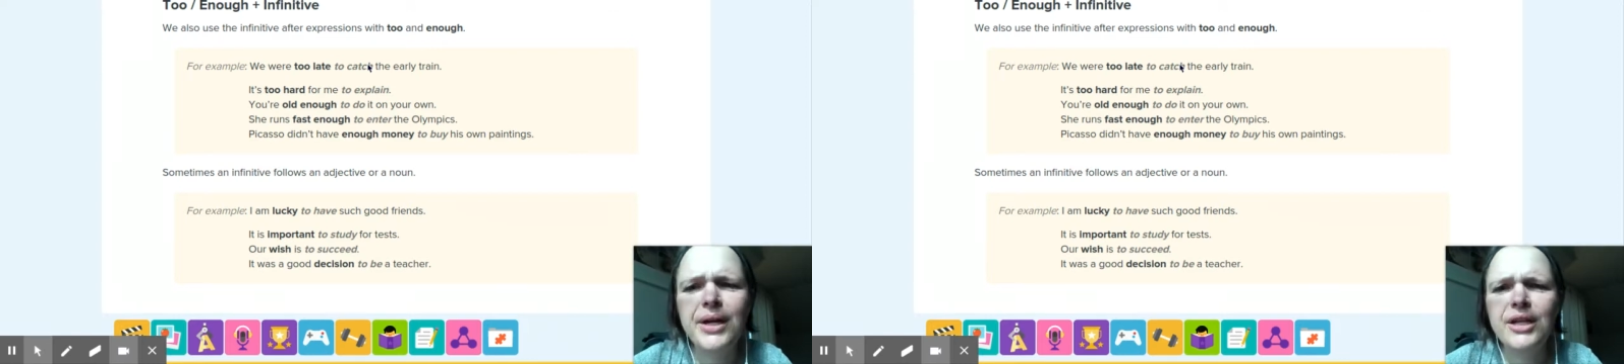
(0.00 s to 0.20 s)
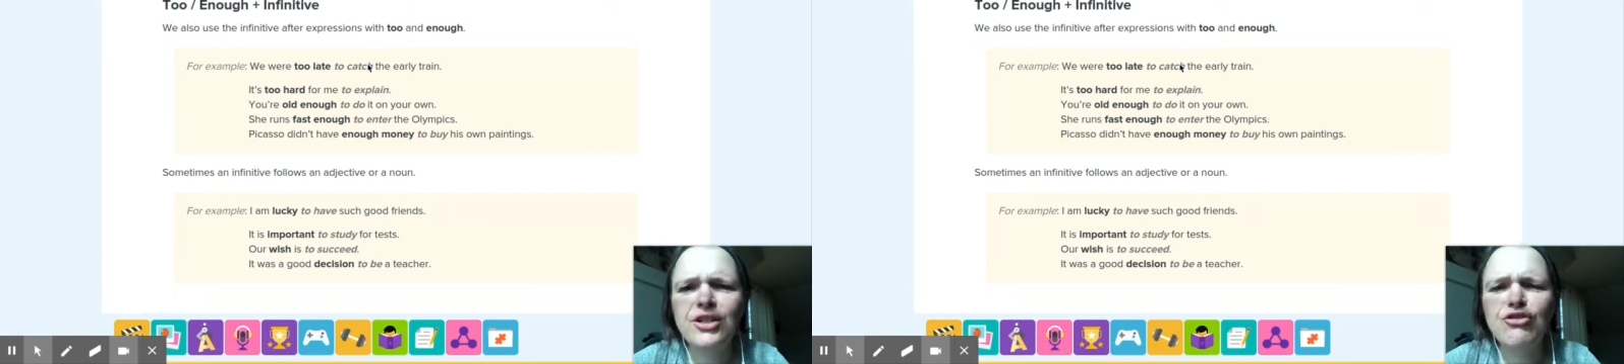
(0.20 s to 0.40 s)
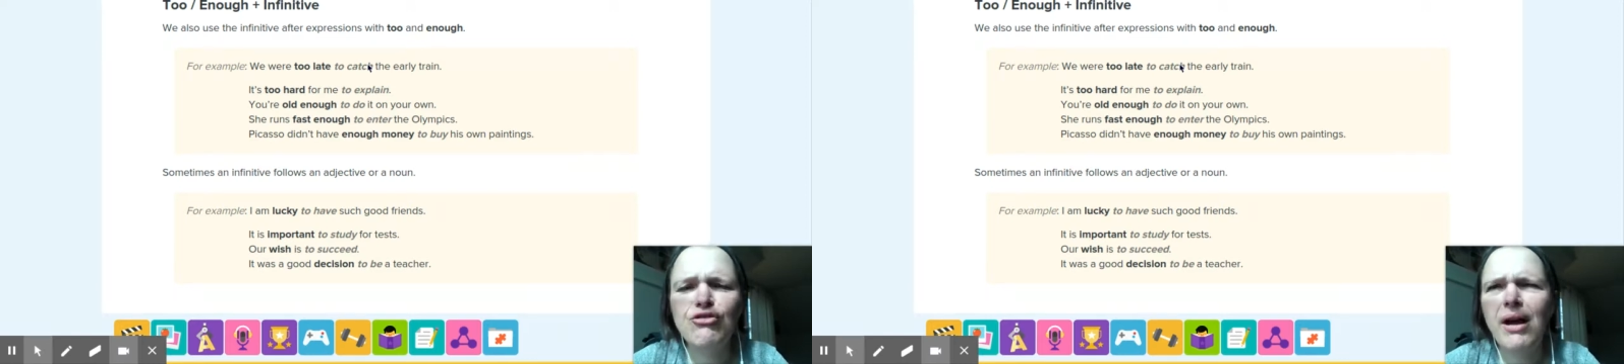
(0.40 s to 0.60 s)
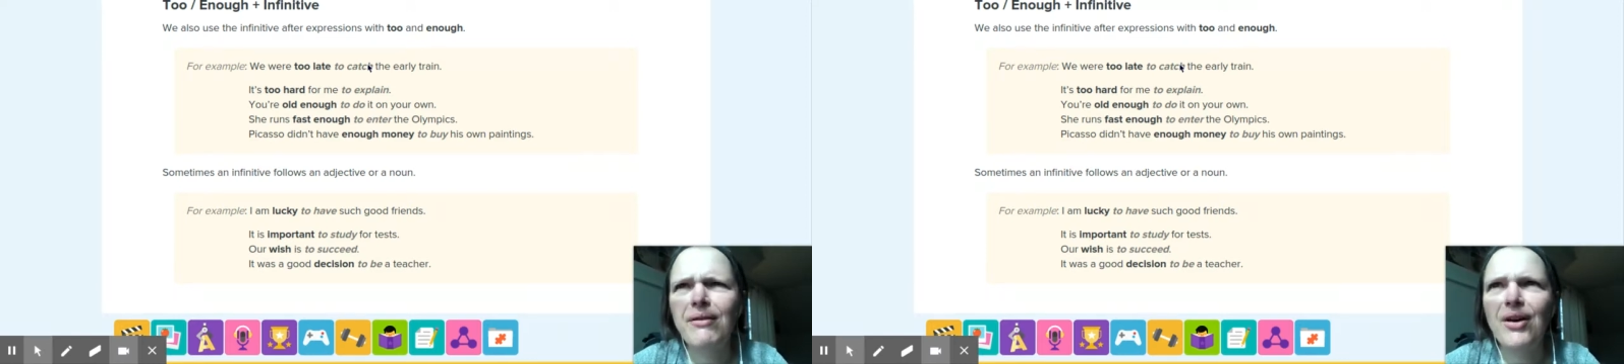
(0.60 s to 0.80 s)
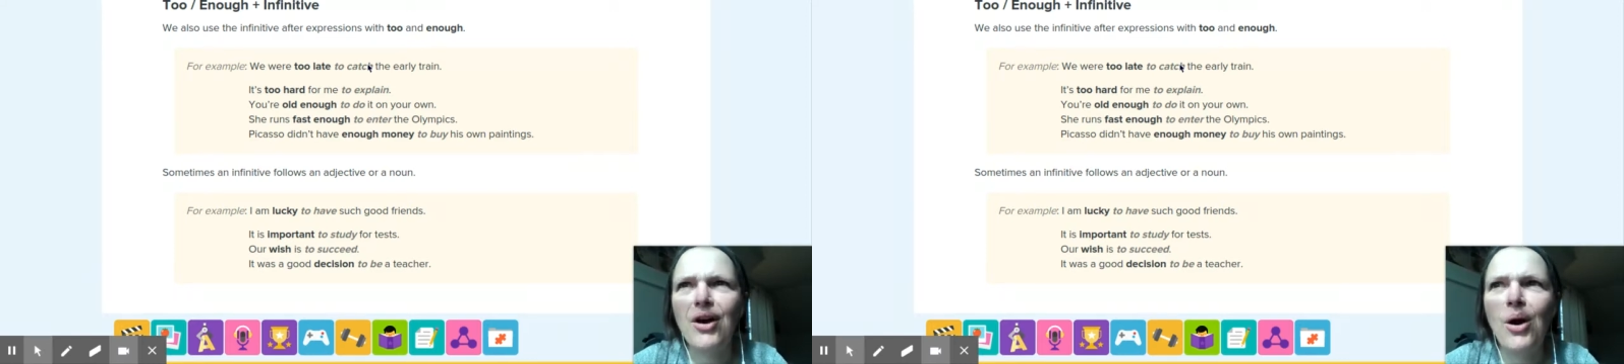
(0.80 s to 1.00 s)
to drive
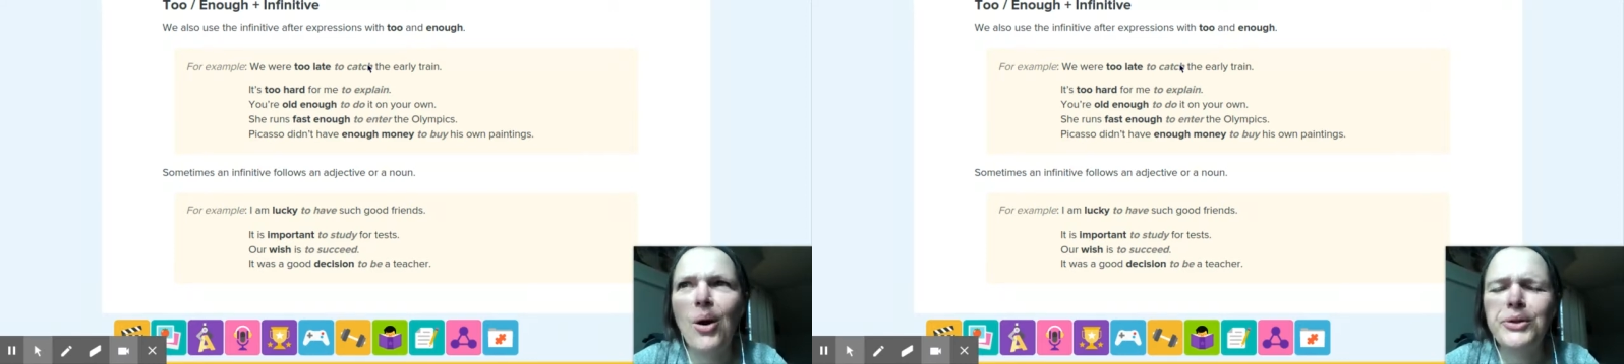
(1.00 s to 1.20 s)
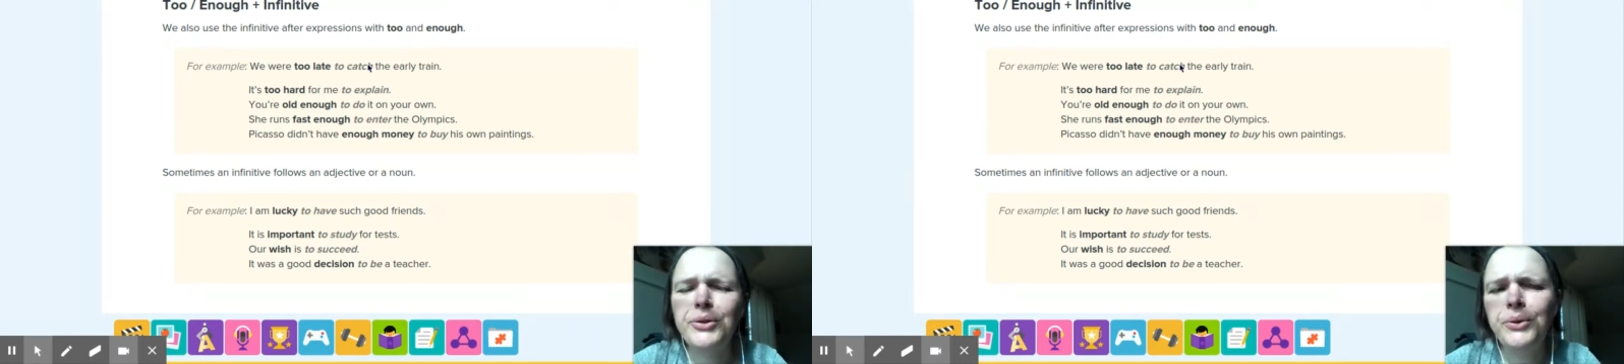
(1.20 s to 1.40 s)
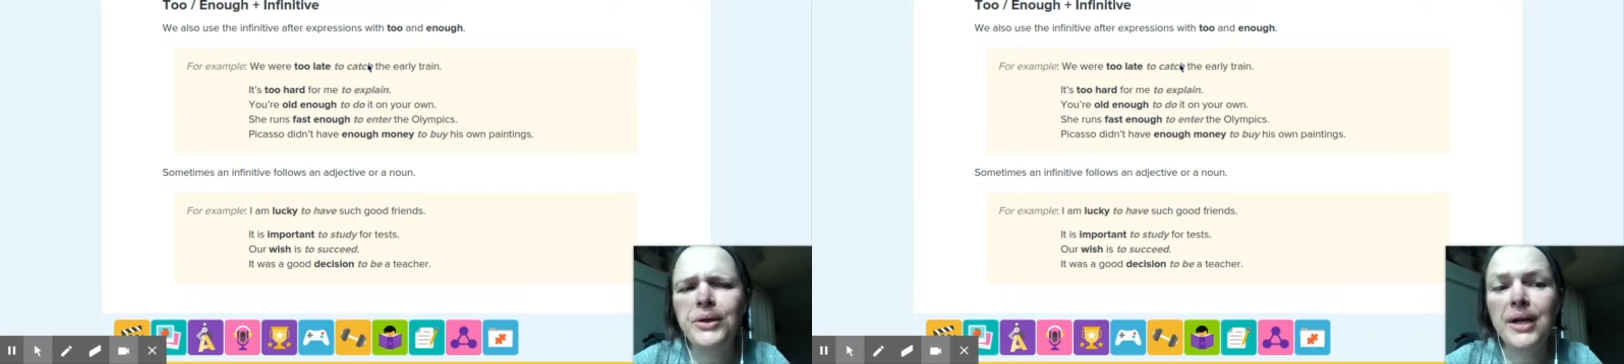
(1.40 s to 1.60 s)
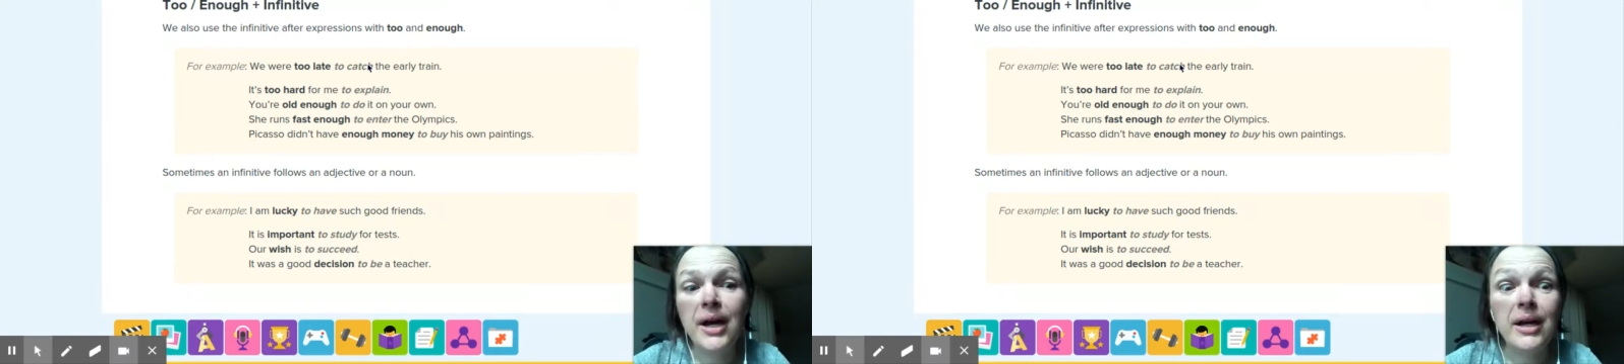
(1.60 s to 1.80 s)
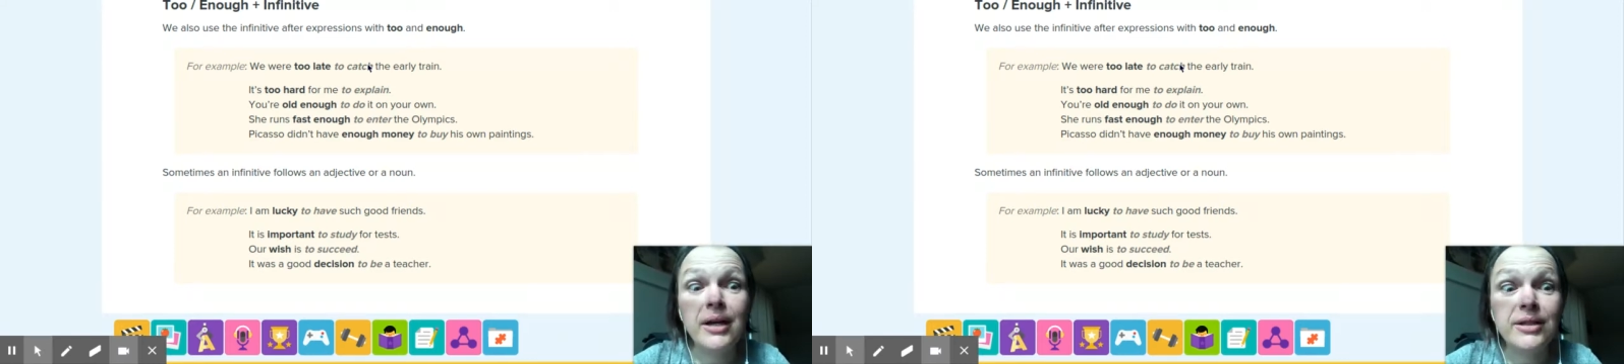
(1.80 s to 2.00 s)
a car, or too
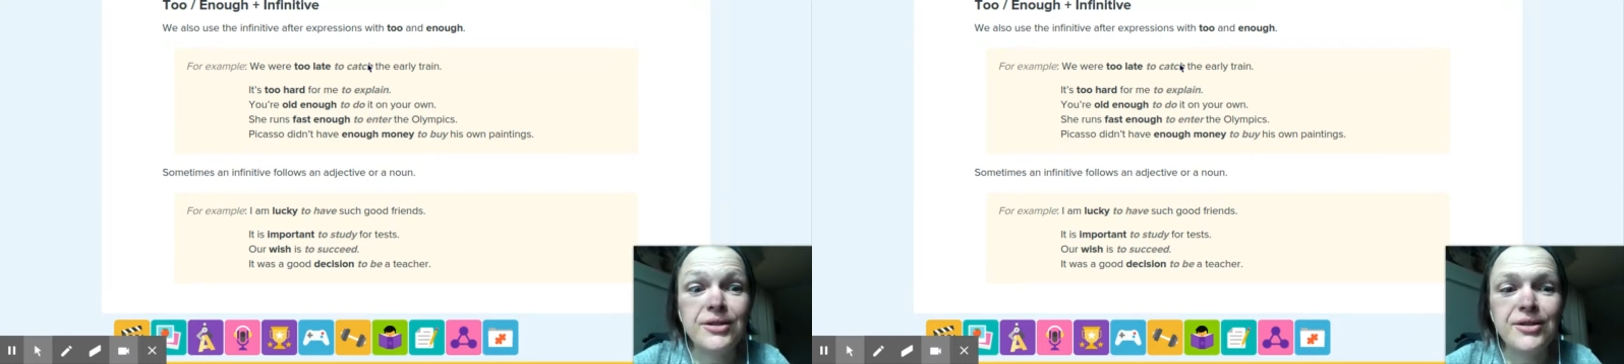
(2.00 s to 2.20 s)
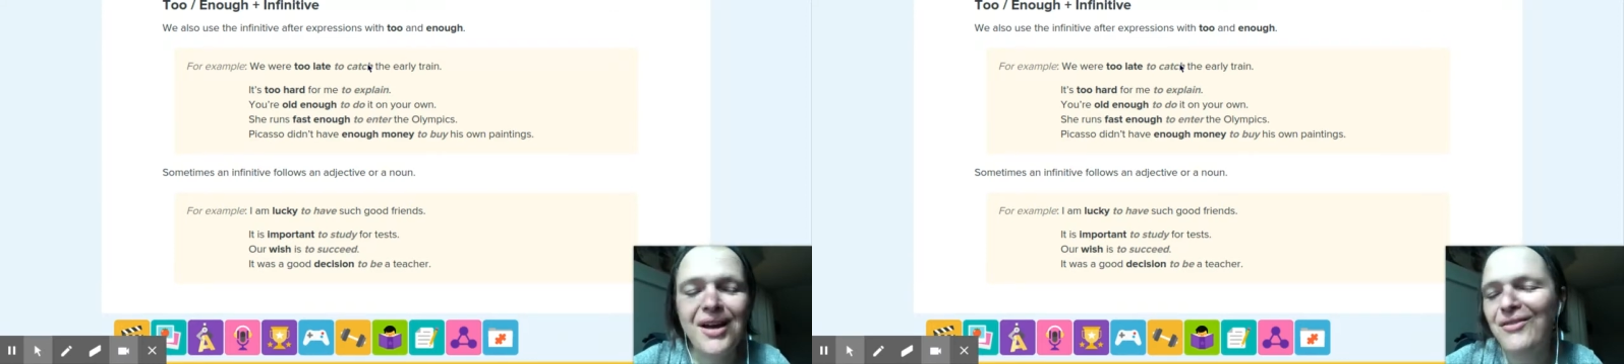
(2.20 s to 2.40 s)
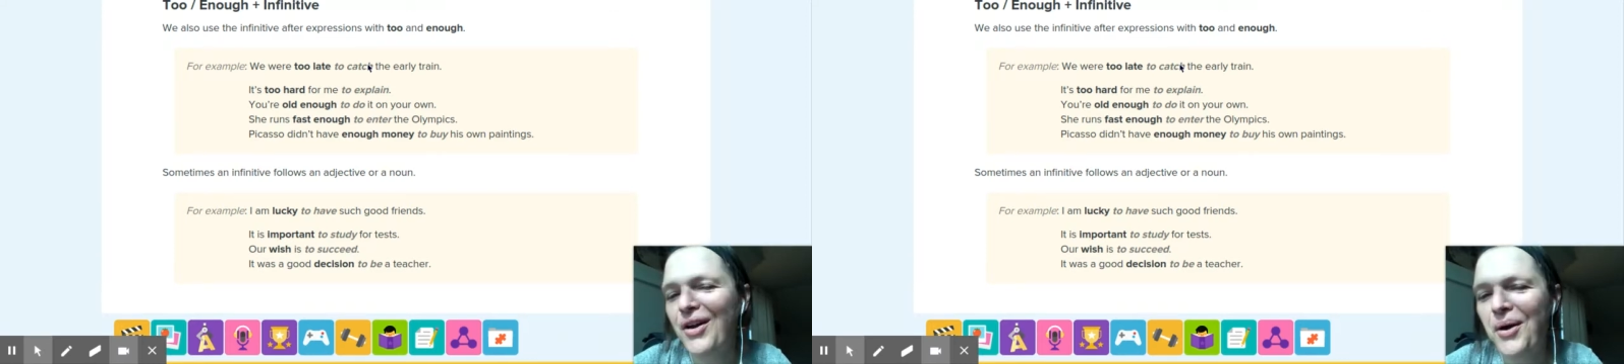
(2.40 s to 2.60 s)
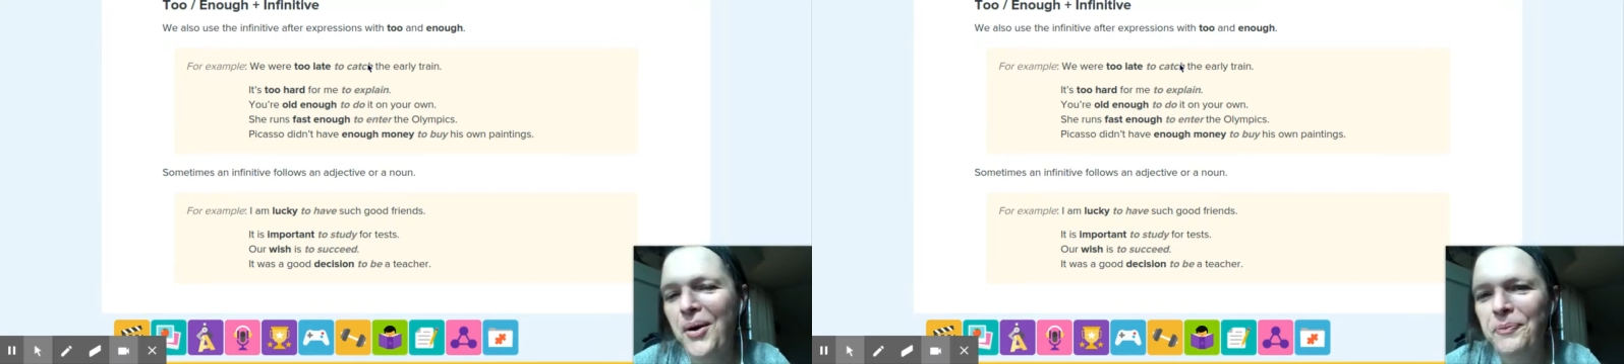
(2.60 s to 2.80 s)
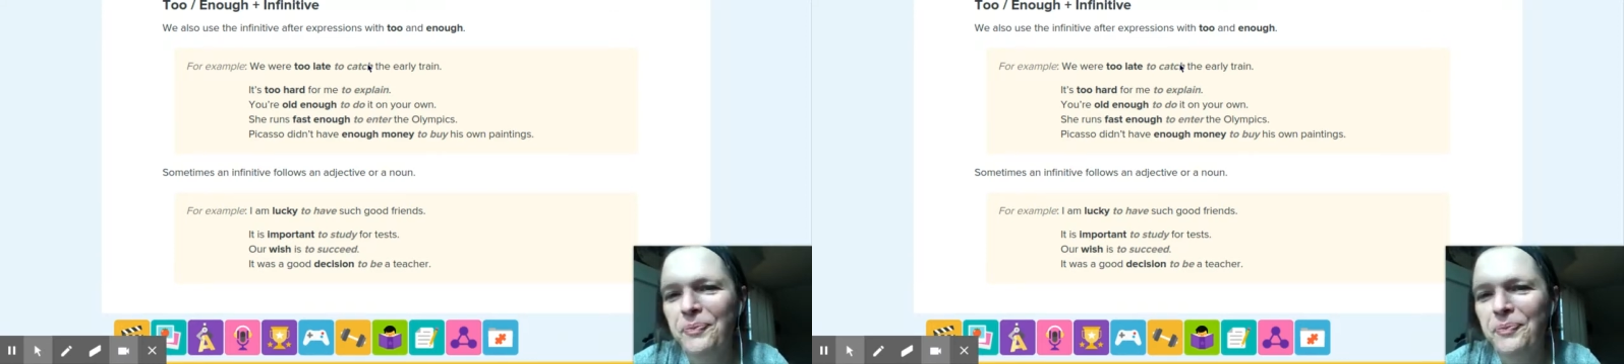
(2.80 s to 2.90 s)
young to drive a car.